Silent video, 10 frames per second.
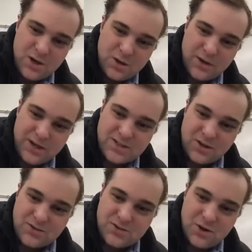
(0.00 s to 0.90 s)
but it's
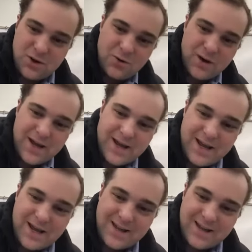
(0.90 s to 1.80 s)
also
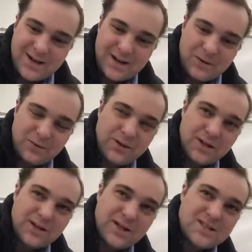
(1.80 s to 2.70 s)

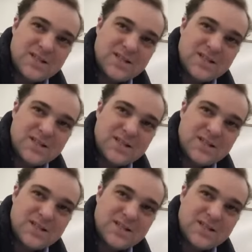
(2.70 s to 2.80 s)
it's